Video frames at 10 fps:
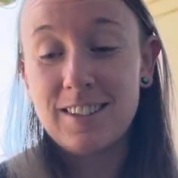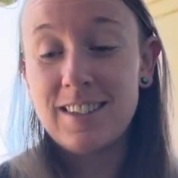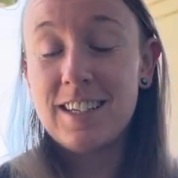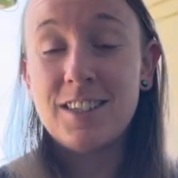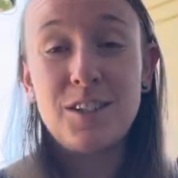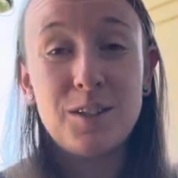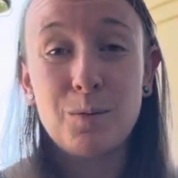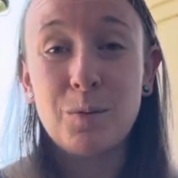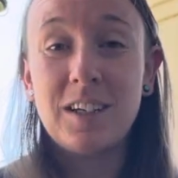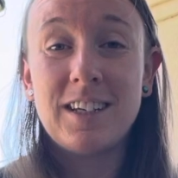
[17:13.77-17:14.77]
That's
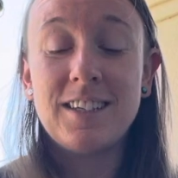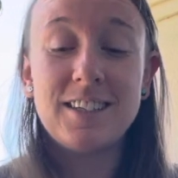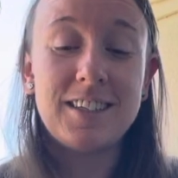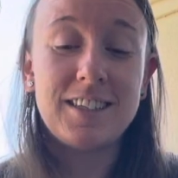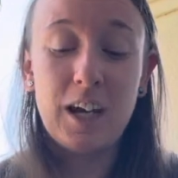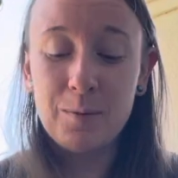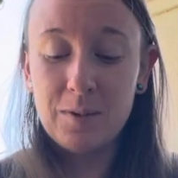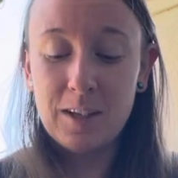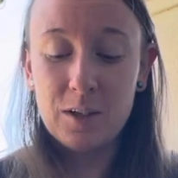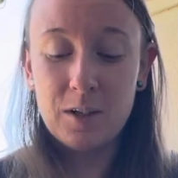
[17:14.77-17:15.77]
just what it is. It's time
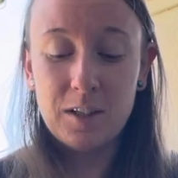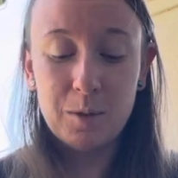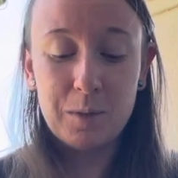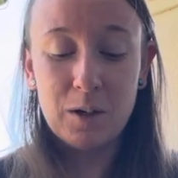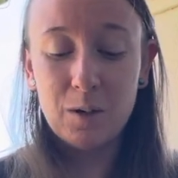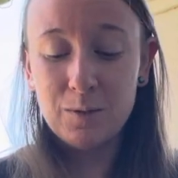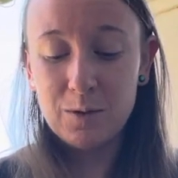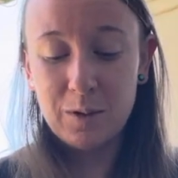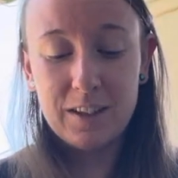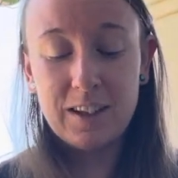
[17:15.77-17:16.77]
for that shit to be
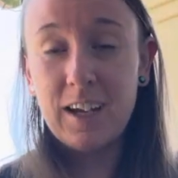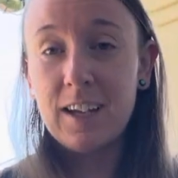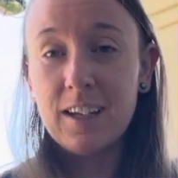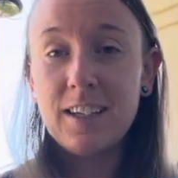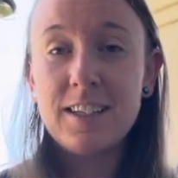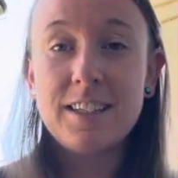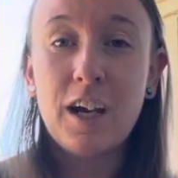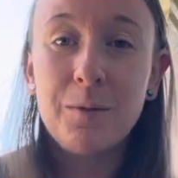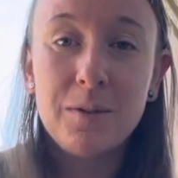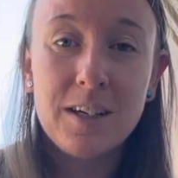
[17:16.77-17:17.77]
over with. Yeah, it's
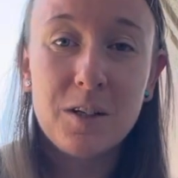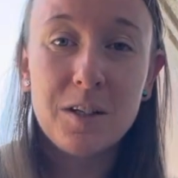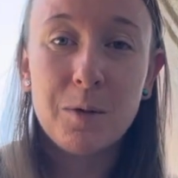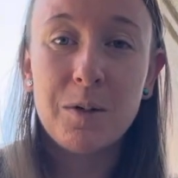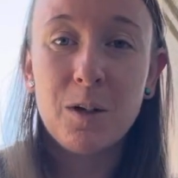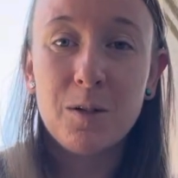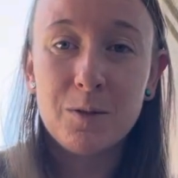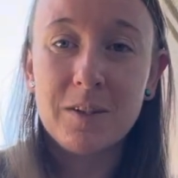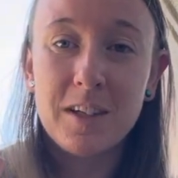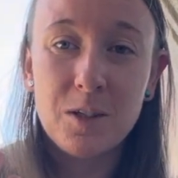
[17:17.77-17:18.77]
time for that shit to be over
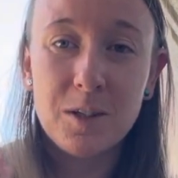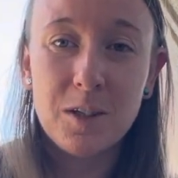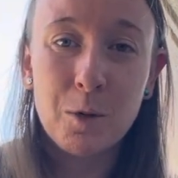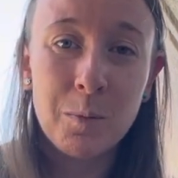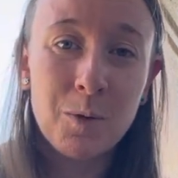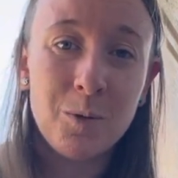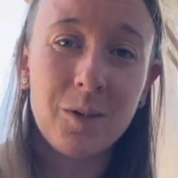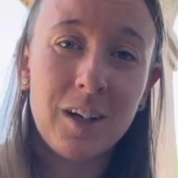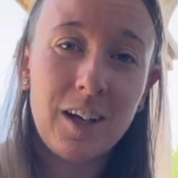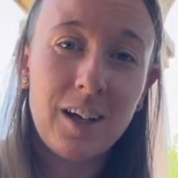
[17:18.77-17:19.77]
with. I just saw the
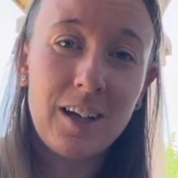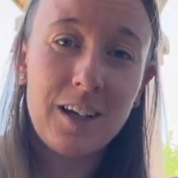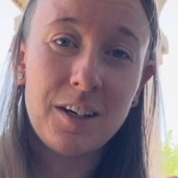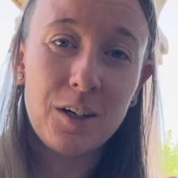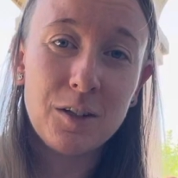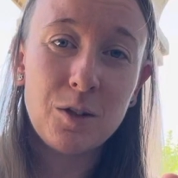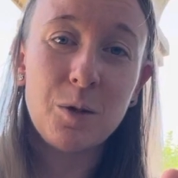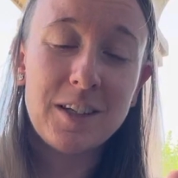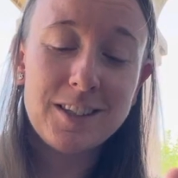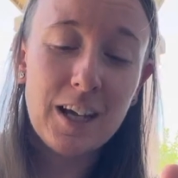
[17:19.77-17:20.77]
moon in here
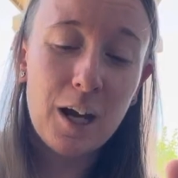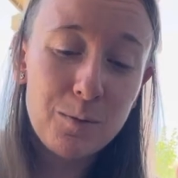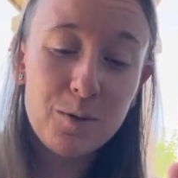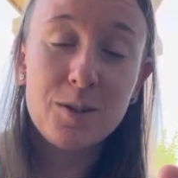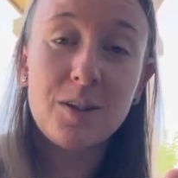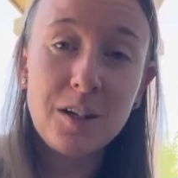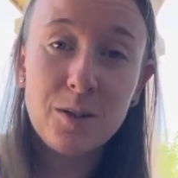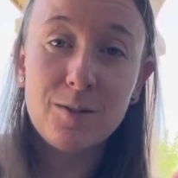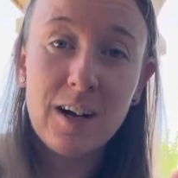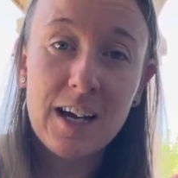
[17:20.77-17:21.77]
too. It's time for the sun
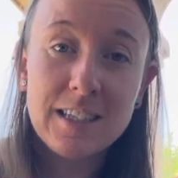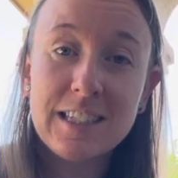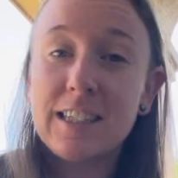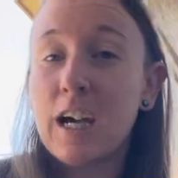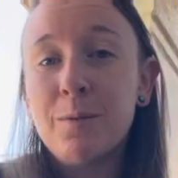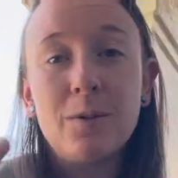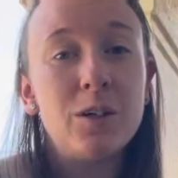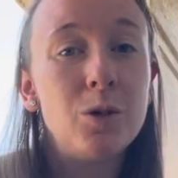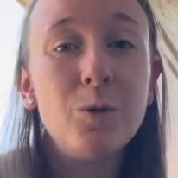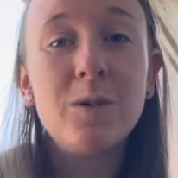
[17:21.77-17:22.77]
to rise. It's time for the
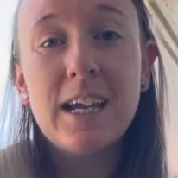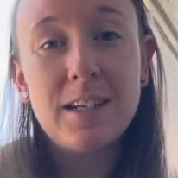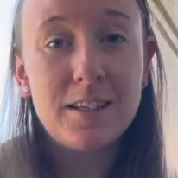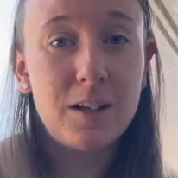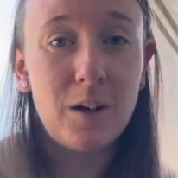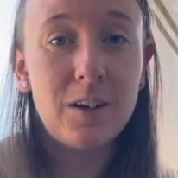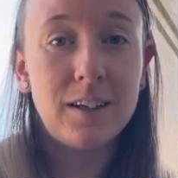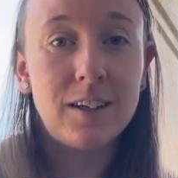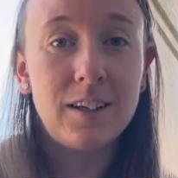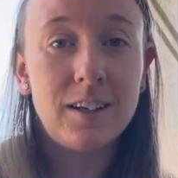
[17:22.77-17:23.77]
new day to
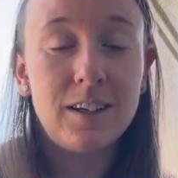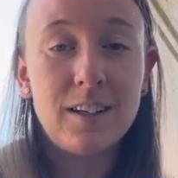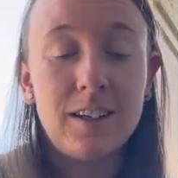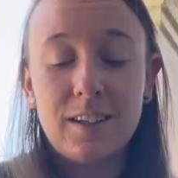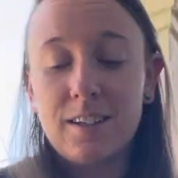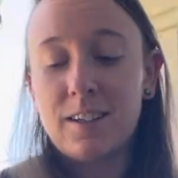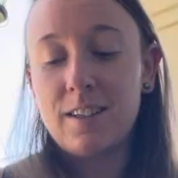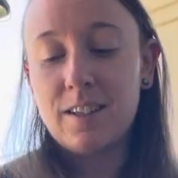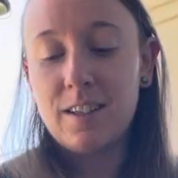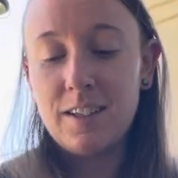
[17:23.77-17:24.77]
dawn.
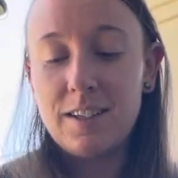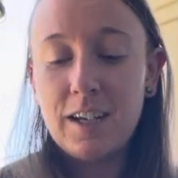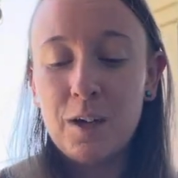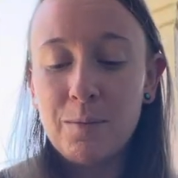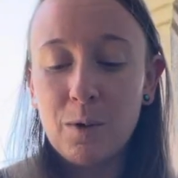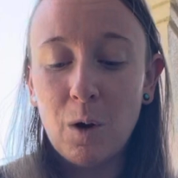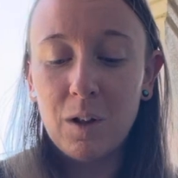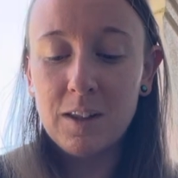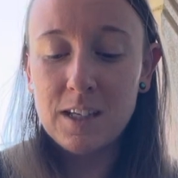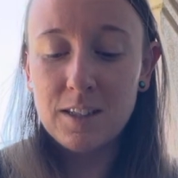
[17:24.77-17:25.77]
It's time for
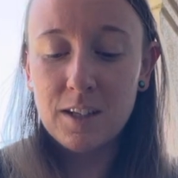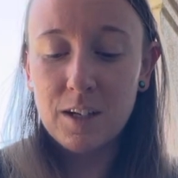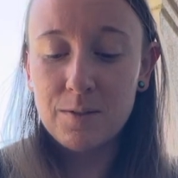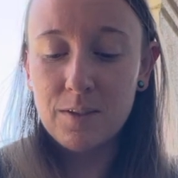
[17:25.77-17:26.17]
all of that stuff